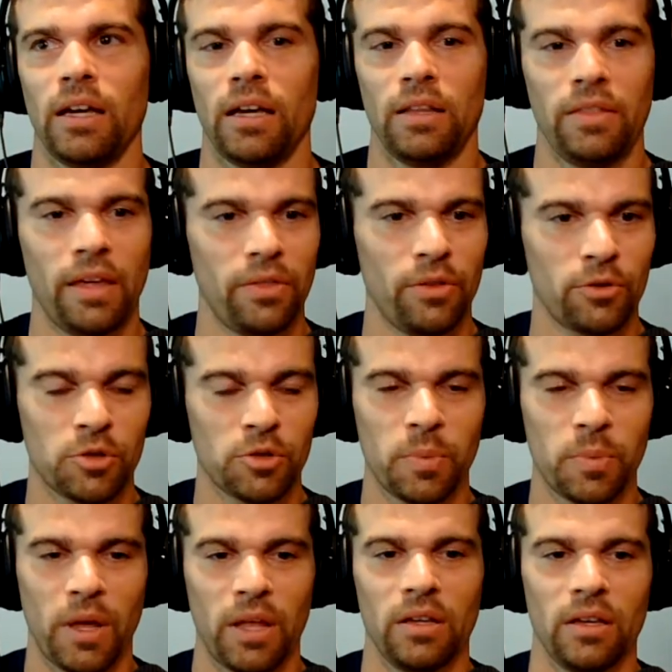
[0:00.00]
and then they're
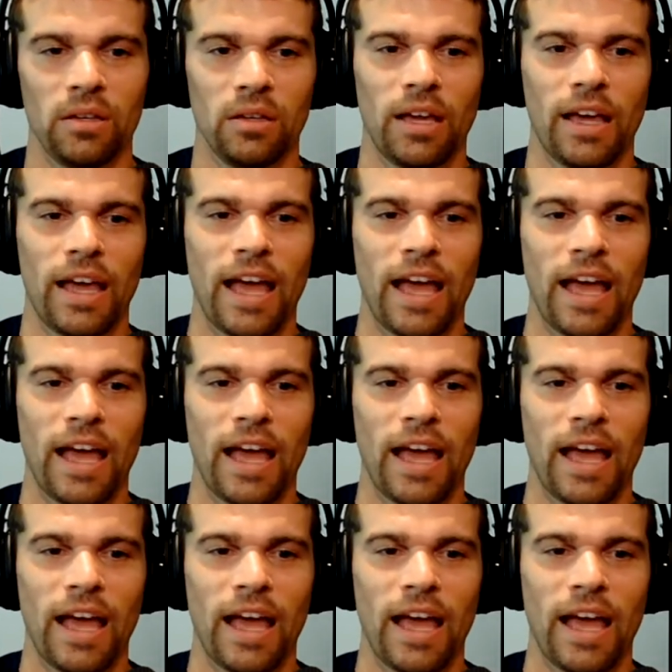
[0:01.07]
spending